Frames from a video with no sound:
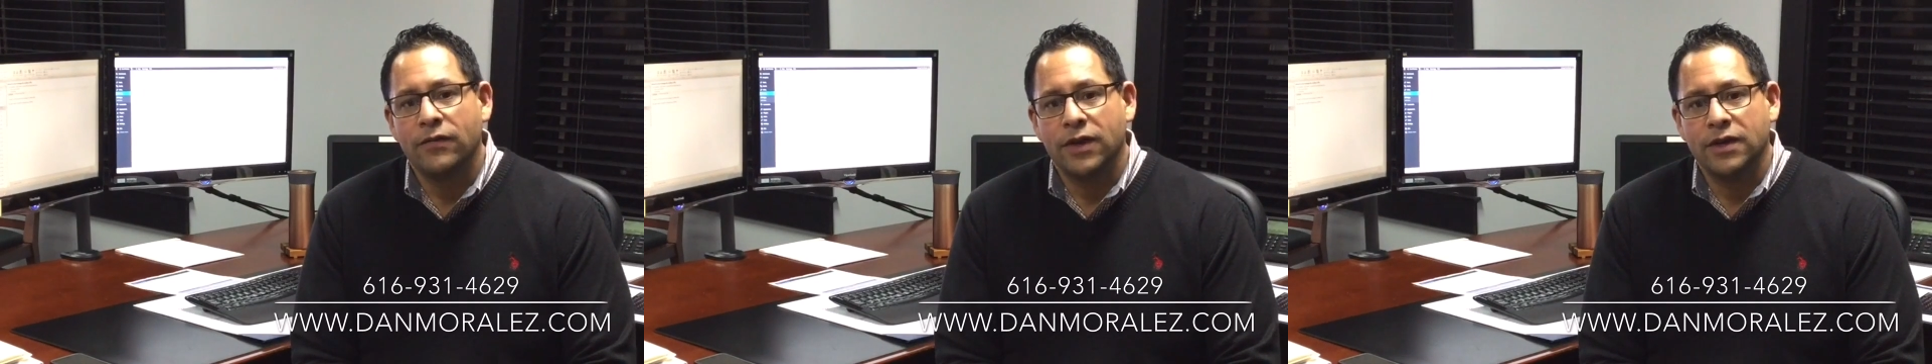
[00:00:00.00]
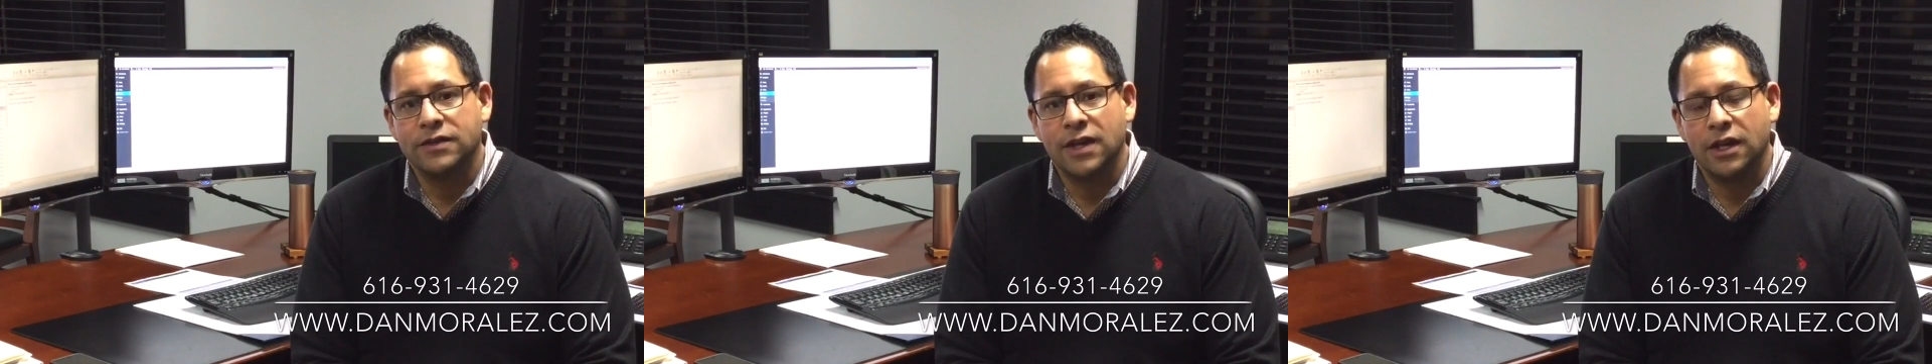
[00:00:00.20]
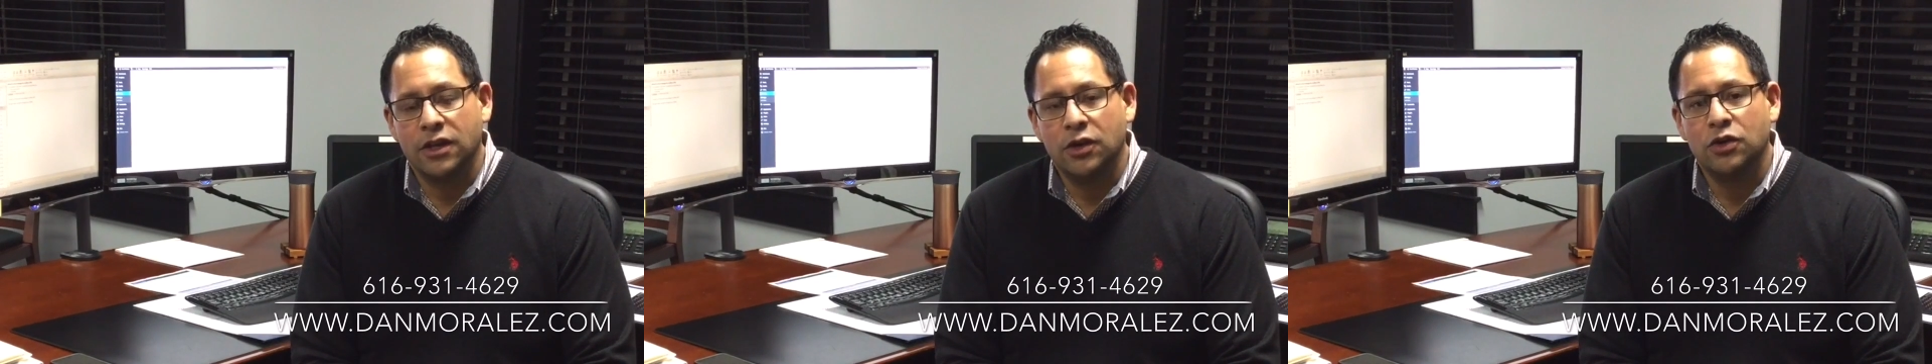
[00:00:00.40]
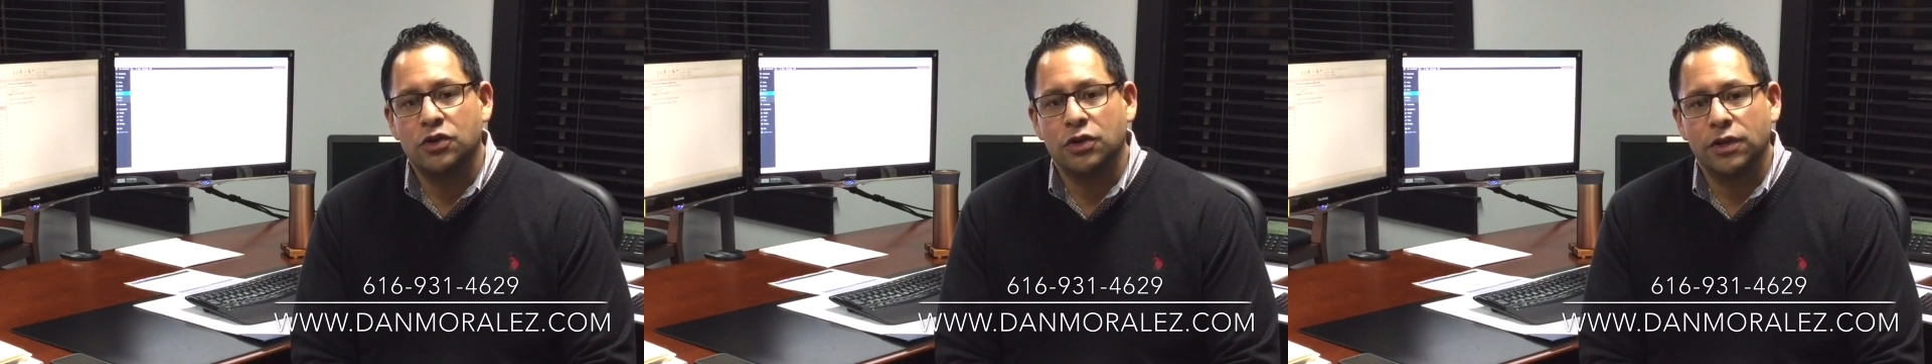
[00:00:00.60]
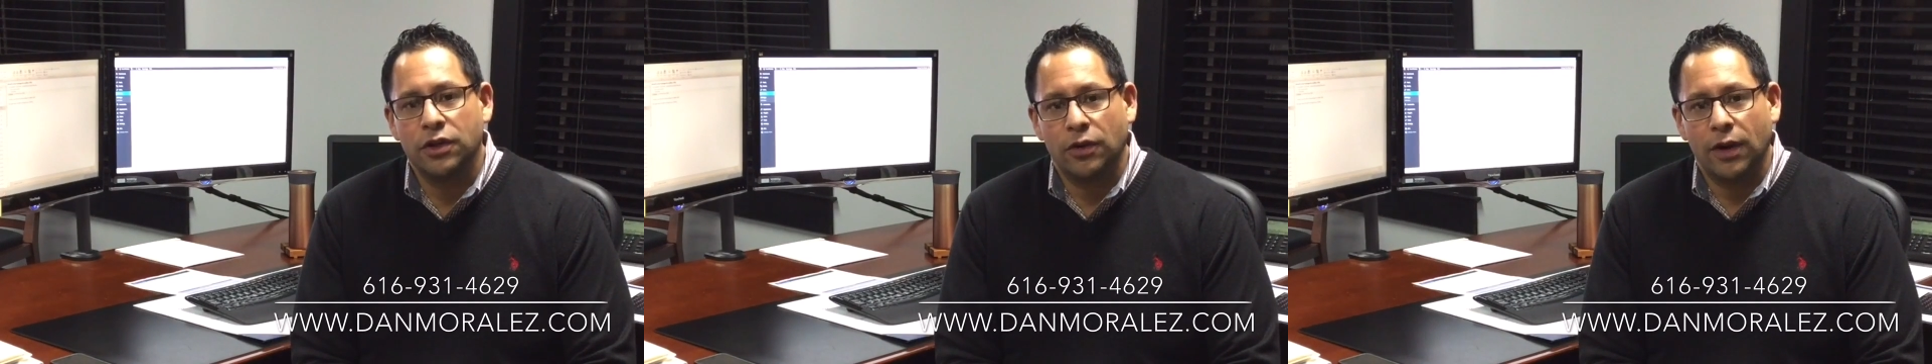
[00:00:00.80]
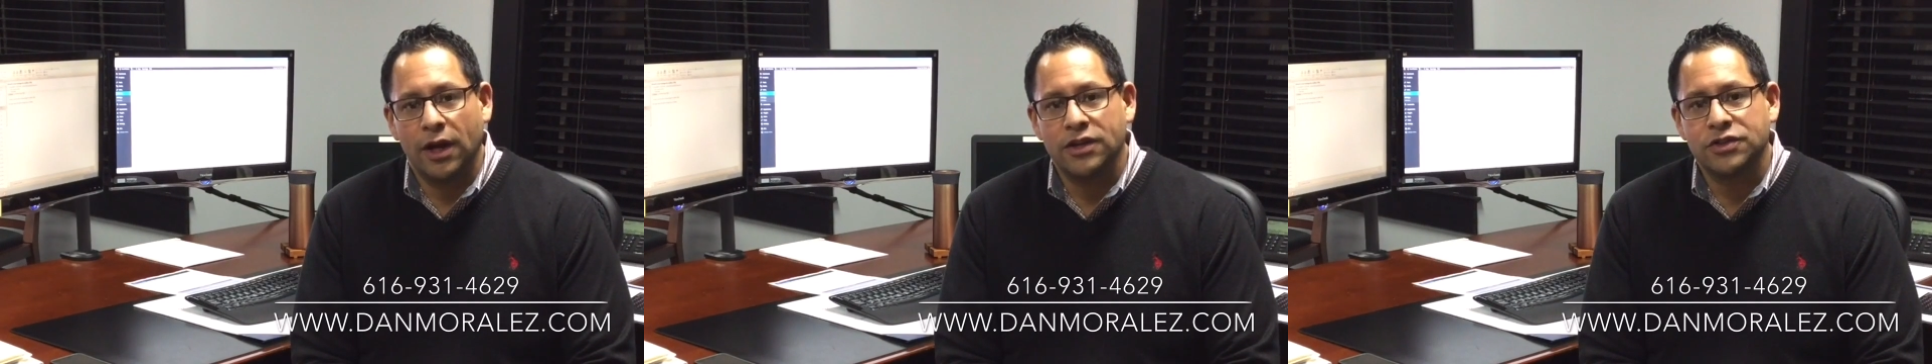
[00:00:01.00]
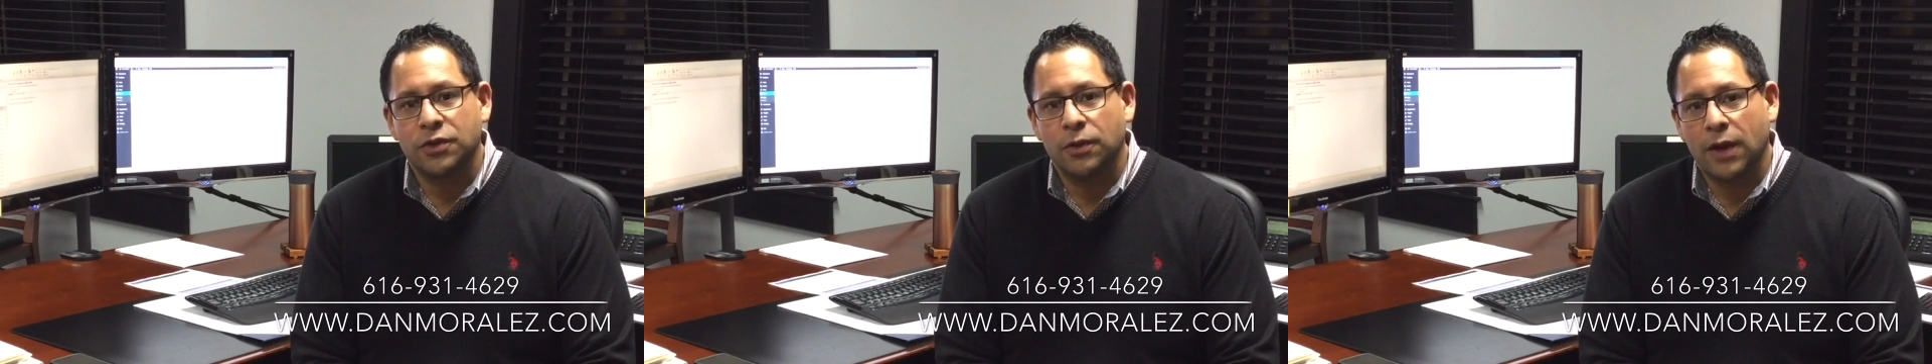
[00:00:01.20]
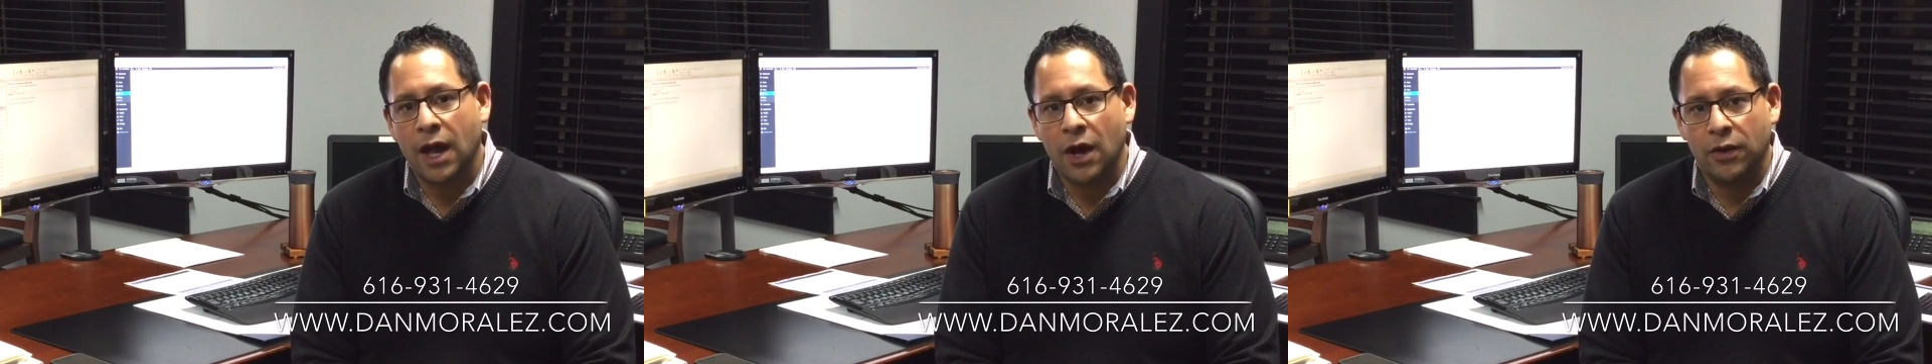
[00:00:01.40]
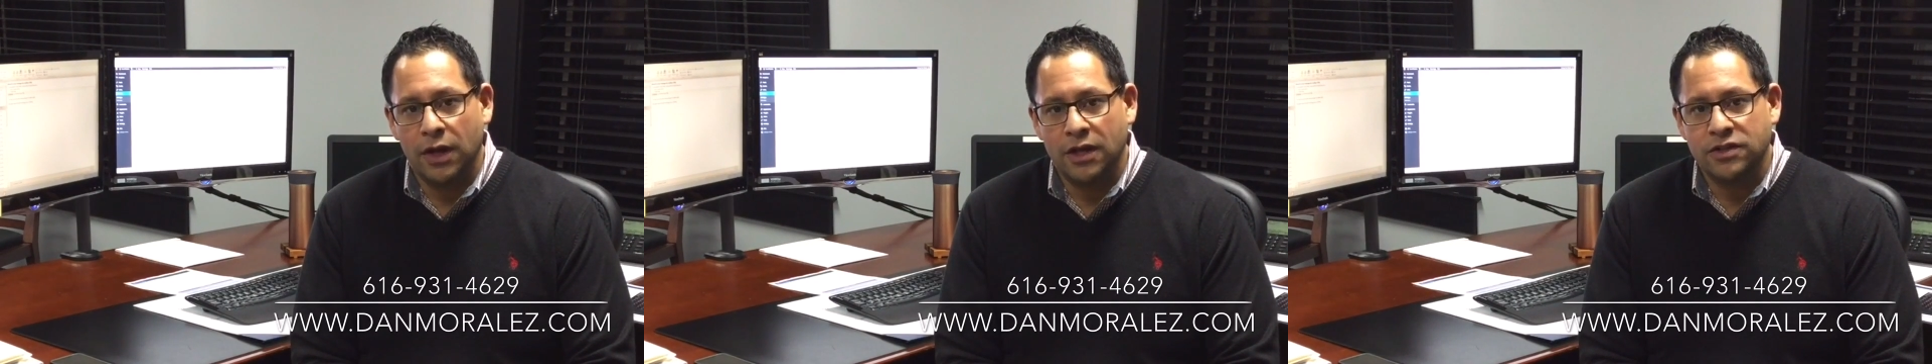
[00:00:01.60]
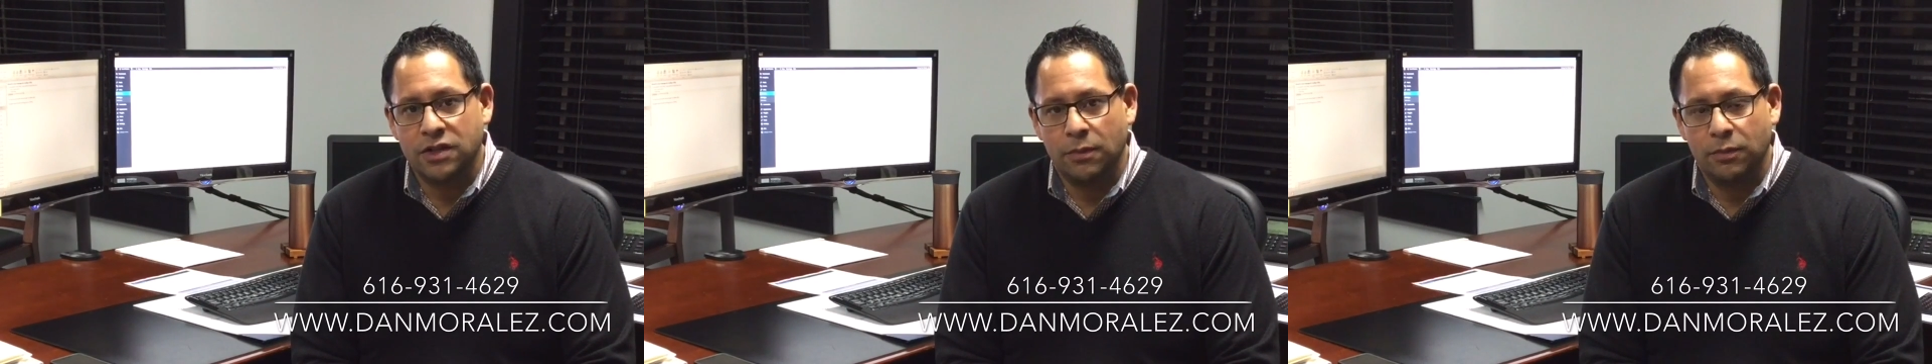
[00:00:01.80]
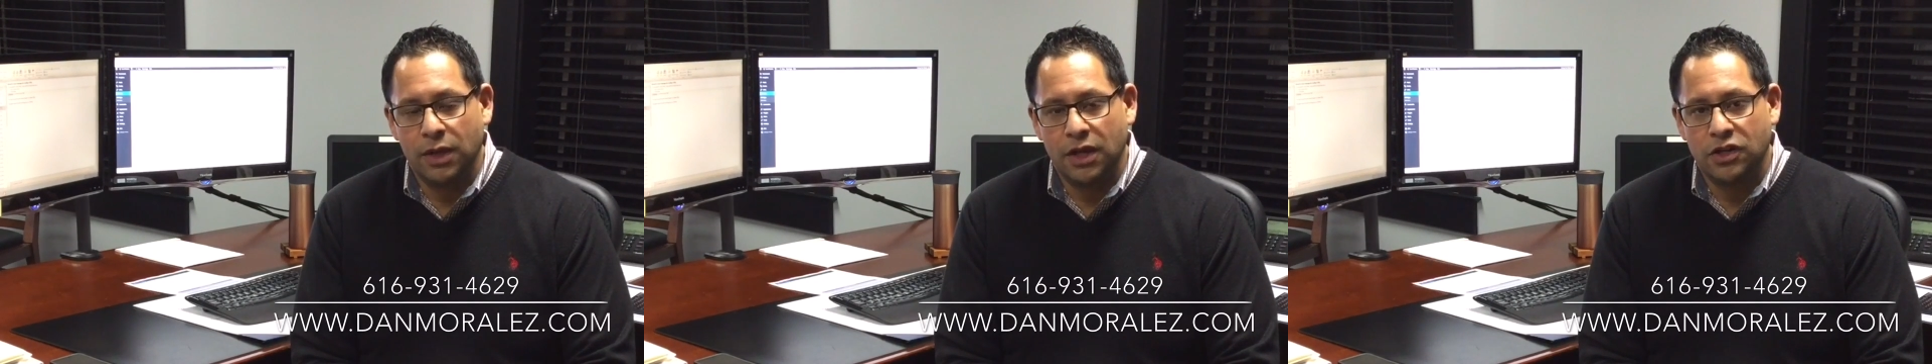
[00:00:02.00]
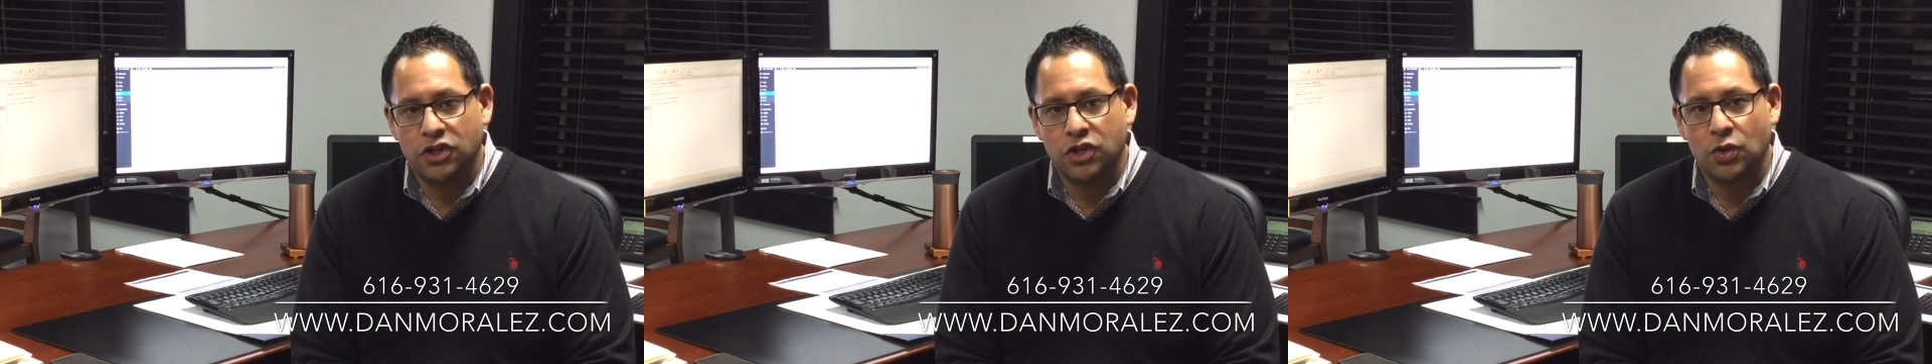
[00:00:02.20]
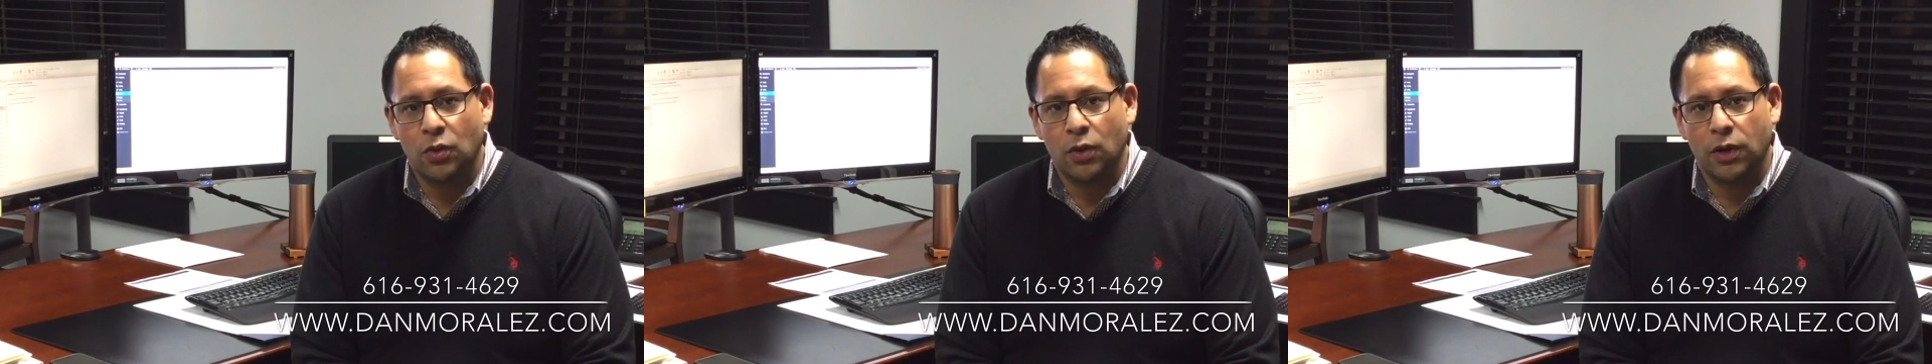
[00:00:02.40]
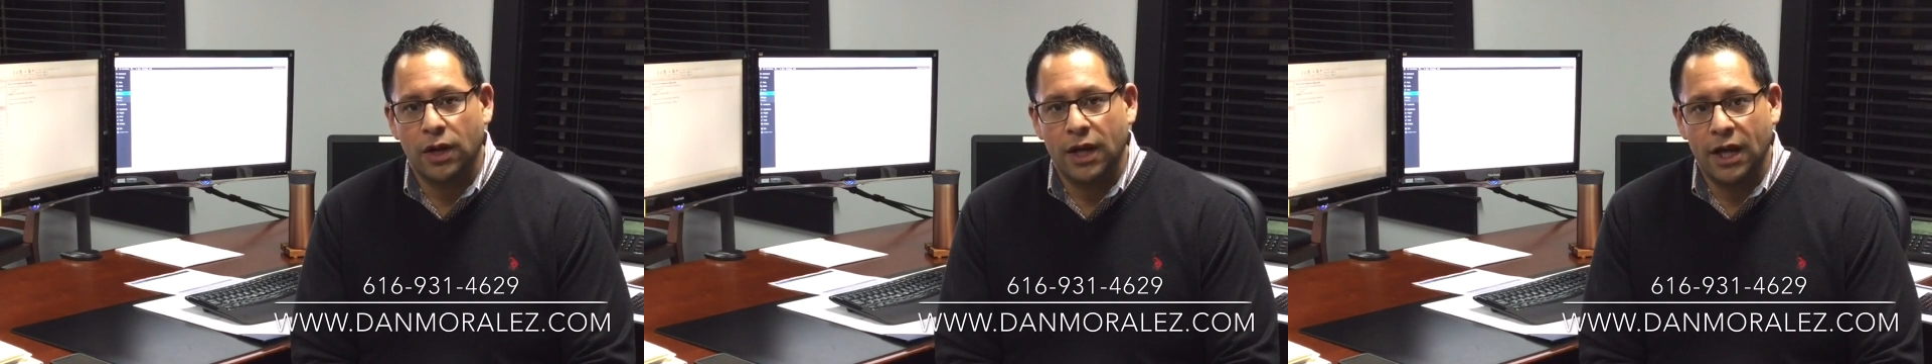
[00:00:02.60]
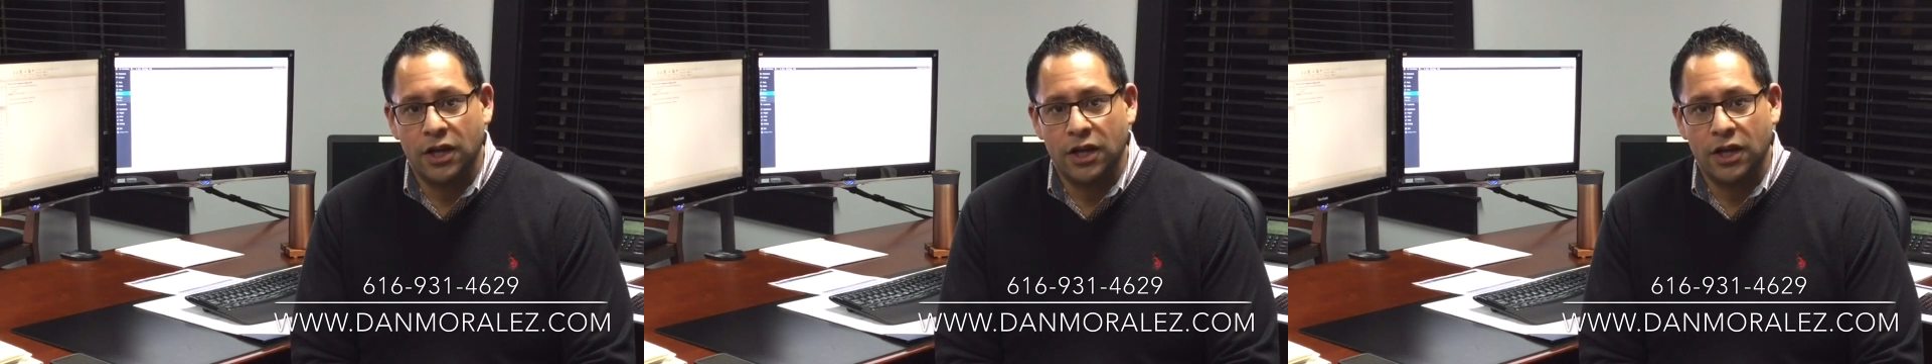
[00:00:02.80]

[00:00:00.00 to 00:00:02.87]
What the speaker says: is that usually your escrow account ends up being short